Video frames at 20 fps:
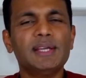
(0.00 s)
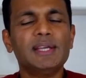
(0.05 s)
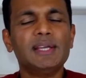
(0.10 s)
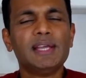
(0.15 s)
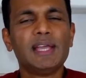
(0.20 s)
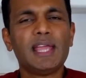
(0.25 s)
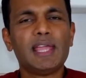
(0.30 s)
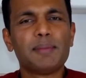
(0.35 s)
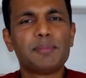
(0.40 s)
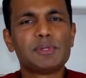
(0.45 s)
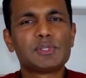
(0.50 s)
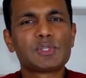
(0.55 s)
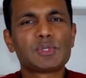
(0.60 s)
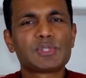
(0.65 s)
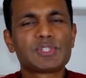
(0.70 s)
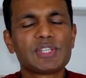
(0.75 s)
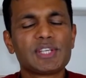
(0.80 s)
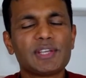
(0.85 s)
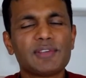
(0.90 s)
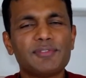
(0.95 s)
able to
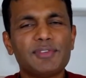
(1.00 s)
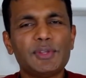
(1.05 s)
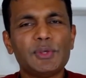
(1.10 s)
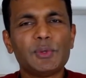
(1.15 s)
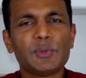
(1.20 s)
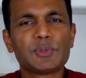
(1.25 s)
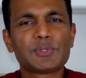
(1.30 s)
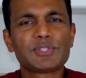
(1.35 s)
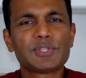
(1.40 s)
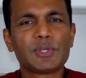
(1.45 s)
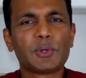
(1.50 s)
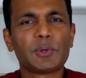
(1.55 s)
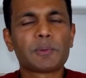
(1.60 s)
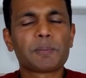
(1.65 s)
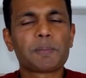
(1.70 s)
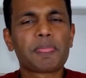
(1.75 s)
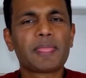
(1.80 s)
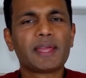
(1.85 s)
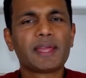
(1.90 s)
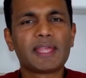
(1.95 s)
serve you.
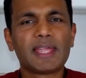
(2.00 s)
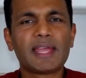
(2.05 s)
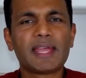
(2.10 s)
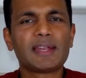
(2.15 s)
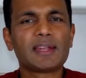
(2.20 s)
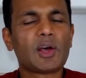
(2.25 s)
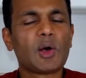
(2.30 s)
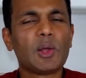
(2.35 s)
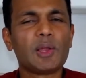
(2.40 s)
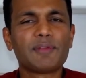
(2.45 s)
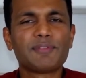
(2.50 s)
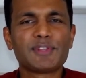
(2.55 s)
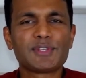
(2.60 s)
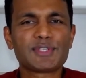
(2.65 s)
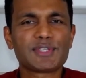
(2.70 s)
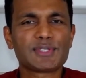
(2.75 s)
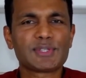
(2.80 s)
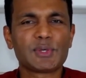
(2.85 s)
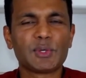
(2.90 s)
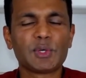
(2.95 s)
So again, all of
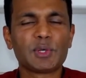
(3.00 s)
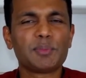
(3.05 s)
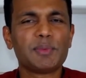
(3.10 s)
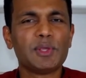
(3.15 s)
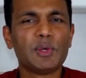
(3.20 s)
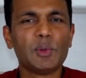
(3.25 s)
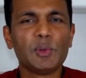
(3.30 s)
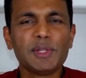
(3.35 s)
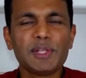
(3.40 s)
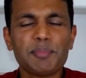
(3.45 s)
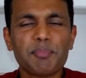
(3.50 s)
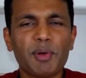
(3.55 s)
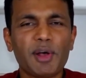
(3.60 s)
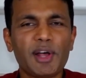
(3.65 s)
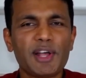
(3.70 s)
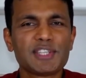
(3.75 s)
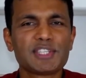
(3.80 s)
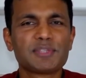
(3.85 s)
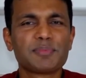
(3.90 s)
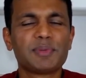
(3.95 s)
this is going to be only
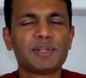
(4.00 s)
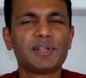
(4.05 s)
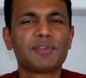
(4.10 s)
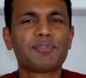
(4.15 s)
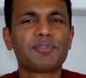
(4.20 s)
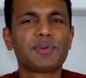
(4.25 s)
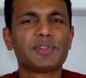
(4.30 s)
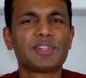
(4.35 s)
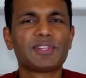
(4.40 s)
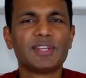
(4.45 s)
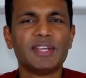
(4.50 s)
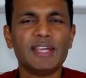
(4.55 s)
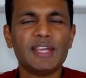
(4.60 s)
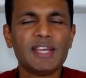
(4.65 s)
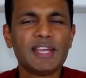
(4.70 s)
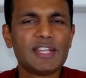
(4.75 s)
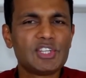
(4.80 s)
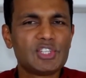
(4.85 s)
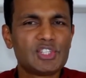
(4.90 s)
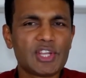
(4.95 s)
possible with
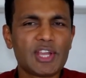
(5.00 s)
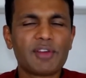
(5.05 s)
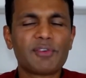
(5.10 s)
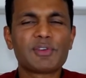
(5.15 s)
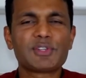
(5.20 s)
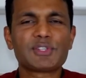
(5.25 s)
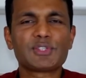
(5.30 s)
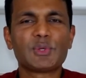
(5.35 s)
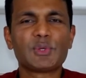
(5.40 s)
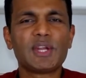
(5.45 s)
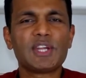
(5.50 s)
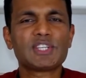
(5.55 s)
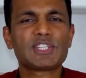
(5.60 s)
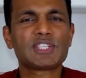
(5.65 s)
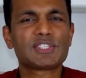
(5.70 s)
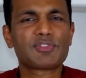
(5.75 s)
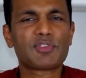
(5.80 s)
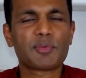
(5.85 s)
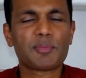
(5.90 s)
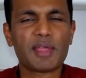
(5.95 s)
generous
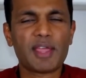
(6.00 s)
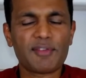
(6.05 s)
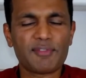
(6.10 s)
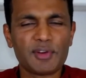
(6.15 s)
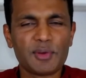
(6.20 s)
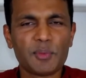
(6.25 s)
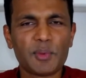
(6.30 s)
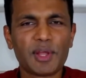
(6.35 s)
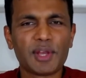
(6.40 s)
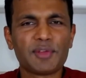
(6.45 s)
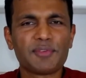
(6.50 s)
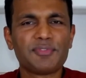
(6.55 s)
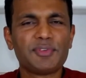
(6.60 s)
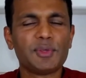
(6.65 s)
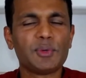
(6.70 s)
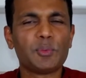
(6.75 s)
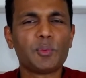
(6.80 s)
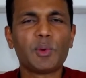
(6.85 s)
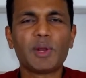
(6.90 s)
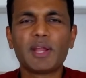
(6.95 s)
donations from every one of
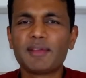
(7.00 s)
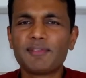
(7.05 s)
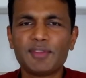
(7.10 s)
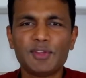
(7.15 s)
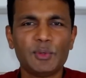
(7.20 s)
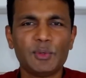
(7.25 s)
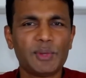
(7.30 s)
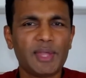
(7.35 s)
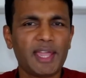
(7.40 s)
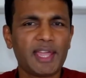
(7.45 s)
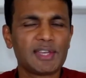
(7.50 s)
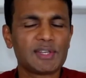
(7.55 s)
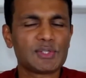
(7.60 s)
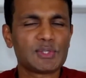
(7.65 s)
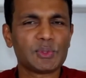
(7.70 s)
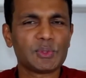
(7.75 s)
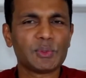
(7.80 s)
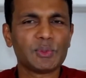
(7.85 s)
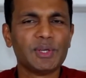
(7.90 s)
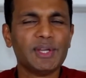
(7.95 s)
you, whatever you can
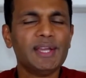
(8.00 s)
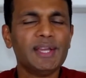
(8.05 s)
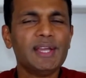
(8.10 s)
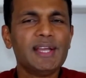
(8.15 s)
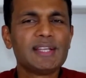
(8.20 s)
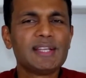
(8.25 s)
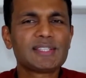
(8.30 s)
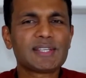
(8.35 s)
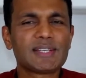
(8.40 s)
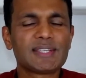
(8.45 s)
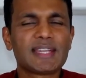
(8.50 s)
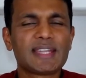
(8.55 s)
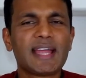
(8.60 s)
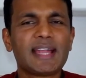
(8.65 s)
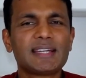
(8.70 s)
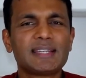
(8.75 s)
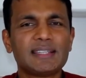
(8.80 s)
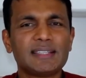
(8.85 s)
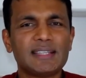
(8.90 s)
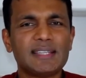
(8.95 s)
do, so
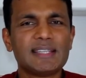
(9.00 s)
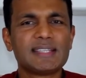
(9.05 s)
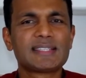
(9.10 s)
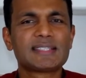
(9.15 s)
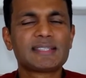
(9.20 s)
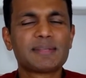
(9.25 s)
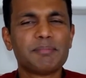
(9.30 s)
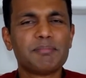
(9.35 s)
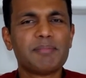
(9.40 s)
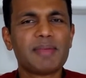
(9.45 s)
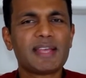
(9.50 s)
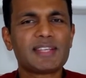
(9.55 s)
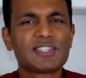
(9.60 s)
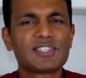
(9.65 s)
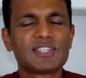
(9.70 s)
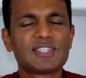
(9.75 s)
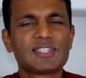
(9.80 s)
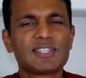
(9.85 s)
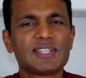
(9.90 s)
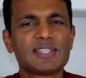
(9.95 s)
that this
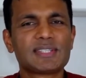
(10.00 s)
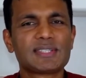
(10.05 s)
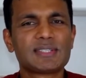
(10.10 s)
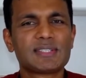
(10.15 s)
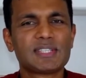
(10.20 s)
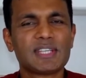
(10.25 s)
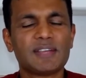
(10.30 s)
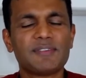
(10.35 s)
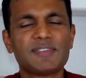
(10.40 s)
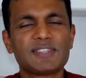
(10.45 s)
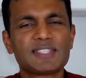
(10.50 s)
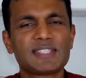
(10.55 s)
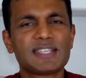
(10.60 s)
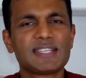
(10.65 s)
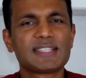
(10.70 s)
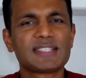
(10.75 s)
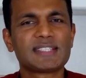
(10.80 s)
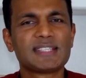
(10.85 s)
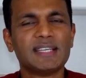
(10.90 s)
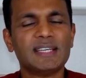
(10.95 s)
message, these
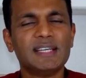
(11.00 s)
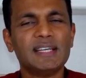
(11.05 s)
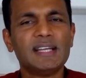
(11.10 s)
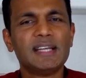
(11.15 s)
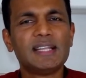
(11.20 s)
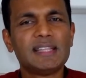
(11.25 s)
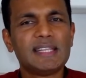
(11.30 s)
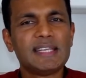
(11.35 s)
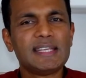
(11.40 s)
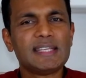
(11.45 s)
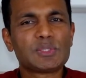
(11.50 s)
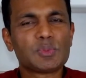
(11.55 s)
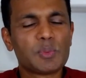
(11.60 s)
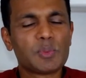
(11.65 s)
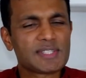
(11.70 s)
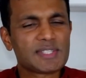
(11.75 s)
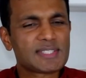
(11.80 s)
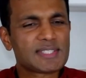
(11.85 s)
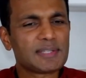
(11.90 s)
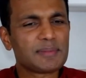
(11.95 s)
services, these
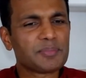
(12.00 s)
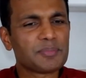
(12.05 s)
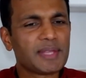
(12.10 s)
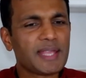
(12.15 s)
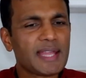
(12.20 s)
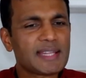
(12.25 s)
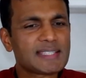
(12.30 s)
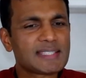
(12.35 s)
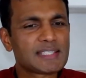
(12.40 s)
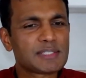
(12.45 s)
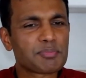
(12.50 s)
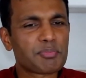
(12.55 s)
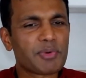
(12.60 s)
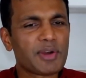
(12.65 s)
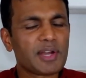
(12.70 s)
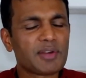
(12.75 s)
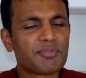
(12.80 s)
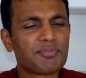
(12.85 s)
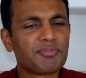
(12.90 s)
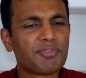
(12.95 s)
wisdom gets
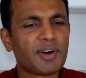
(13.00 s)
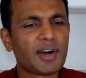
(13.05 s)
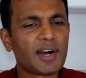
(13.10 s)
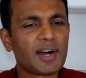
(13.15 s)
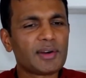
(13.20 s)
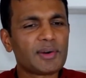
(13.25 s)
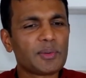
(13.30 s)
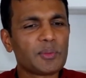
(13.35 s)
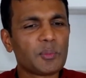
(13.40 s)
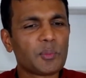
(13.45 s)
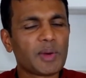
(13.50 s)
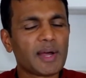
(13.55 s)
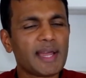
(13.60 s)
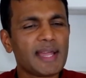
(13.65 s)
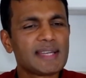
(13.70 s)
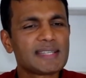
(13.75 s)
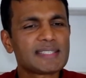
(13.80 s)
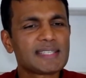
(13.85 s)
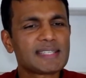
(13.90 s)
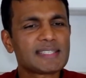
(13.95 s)
spread far and
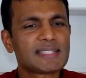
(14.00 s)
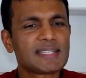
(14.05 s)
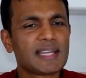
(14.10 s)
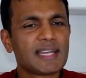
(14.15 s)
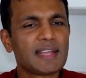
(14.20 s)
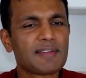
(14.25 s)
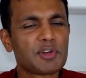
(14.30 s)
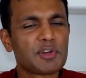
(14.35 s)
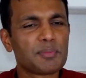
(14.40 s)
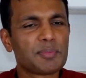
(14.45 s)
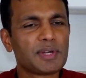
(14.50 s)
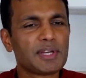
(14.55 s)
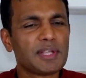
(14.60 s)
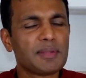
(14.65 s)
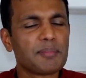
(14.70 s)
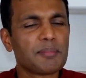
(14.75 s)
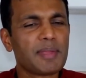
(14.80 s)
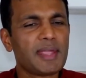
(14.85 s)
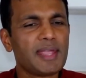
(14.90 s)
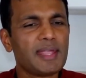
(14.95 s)
wide, such that everybody
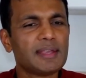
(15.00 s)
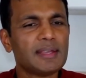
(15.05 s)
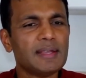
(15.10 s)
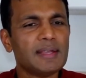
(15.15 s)
may